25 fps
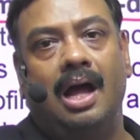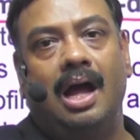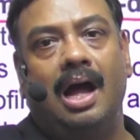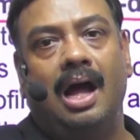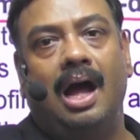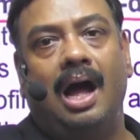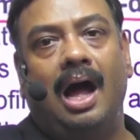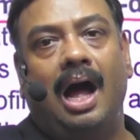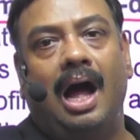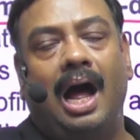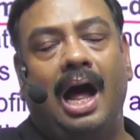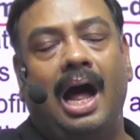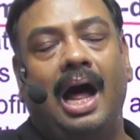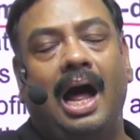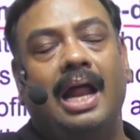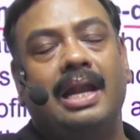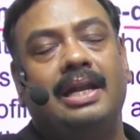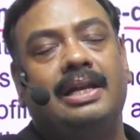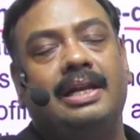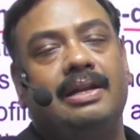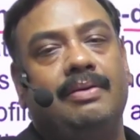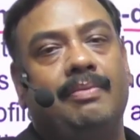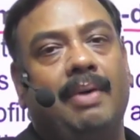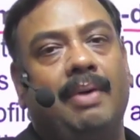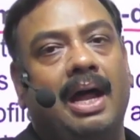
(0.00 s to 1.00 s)
are
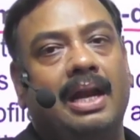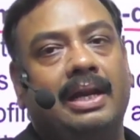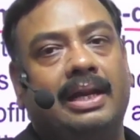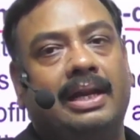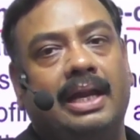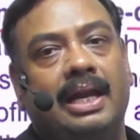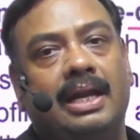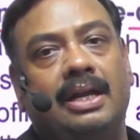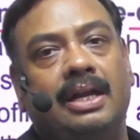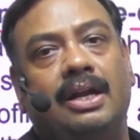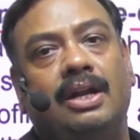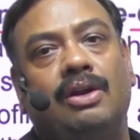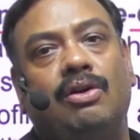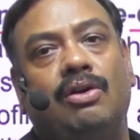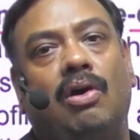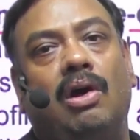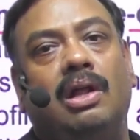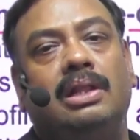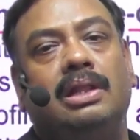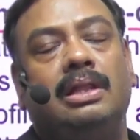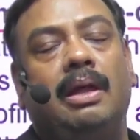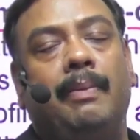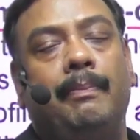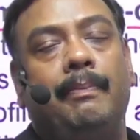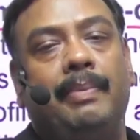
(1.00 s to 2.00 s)
demarcated on
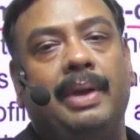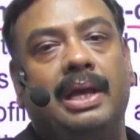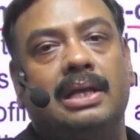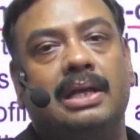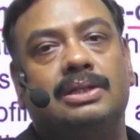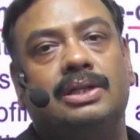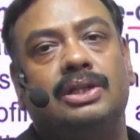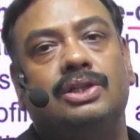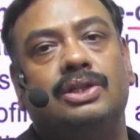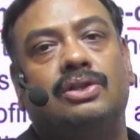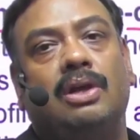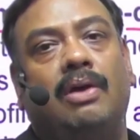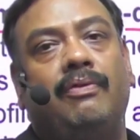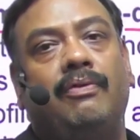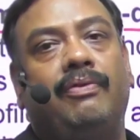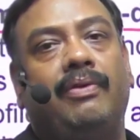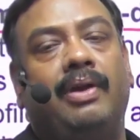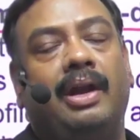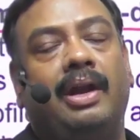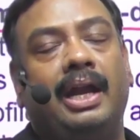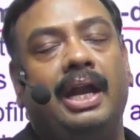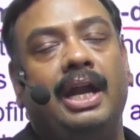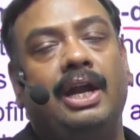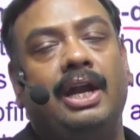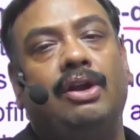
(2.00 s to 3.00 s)
the basis of
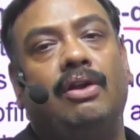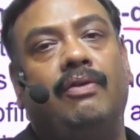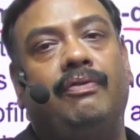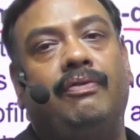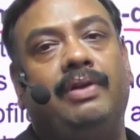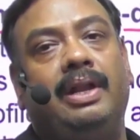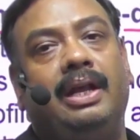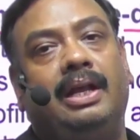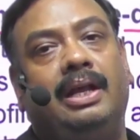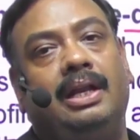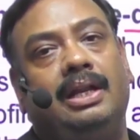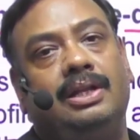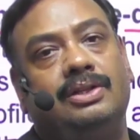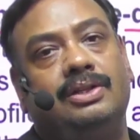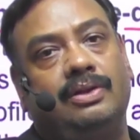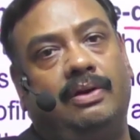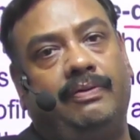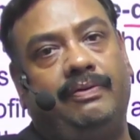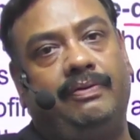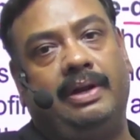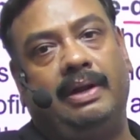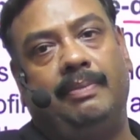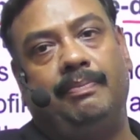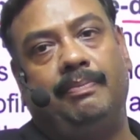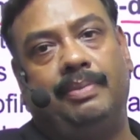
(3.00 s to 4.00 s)
rate of decrease of
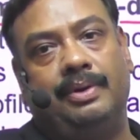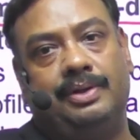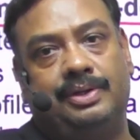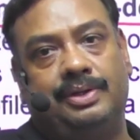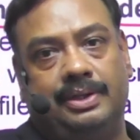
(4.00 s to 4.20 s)
temperature.